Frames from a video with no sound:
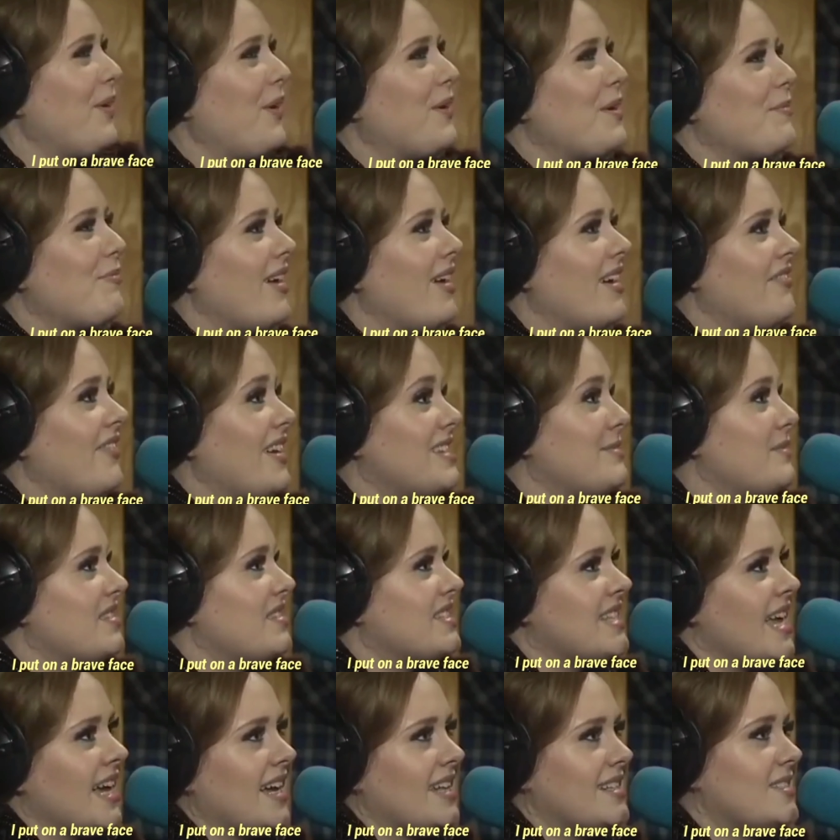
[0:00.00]
put on a brave face, but
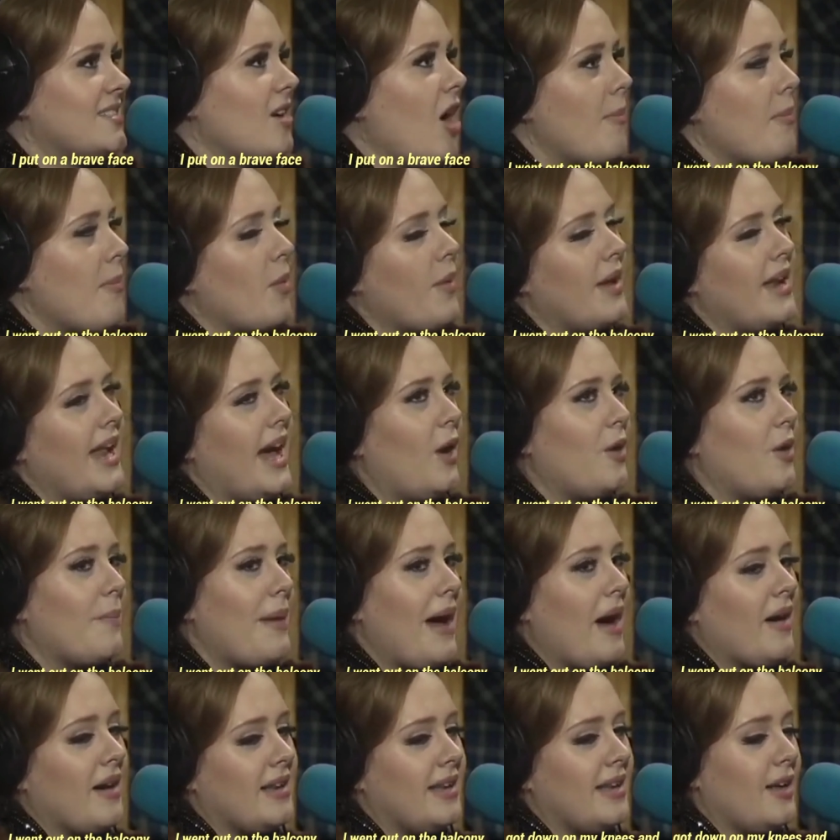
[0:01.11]
the second time I went out on a
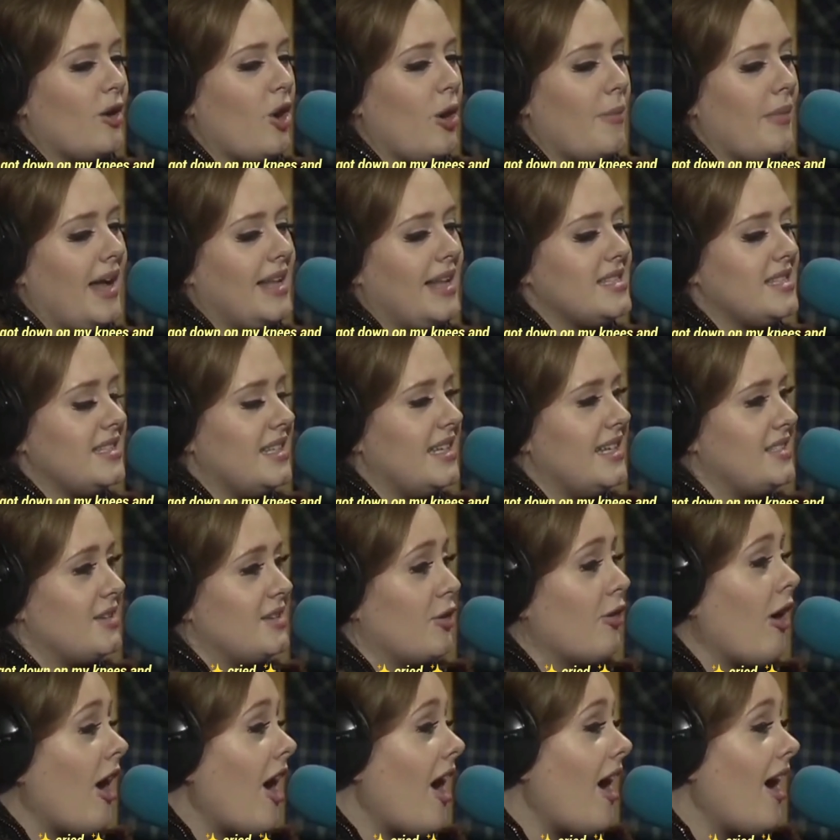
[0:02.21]
balcony and got my hands and knees
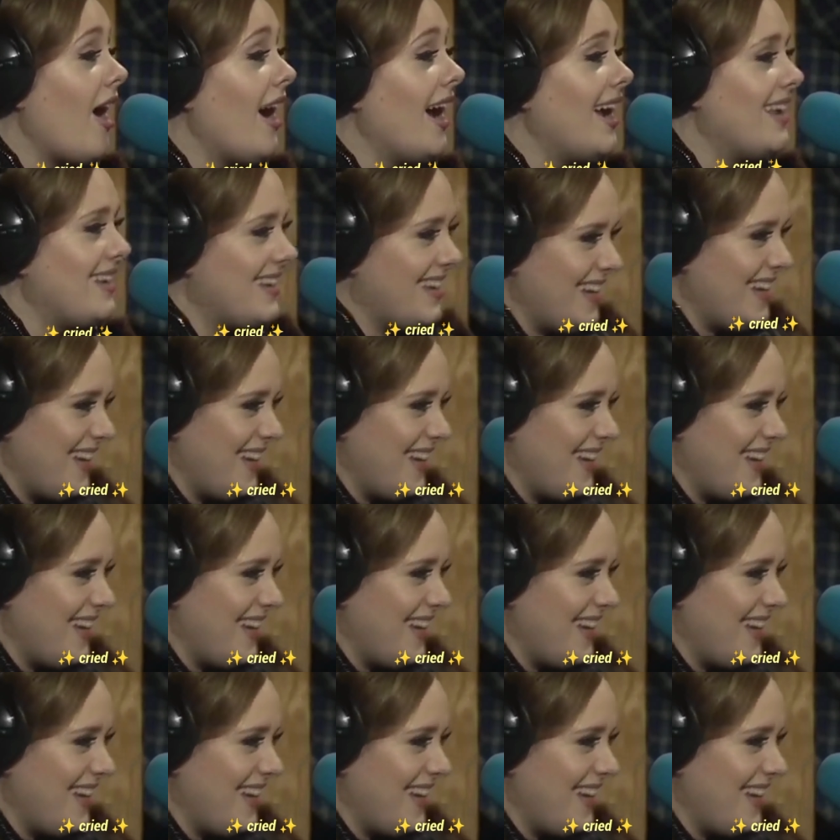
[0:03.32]
and cried.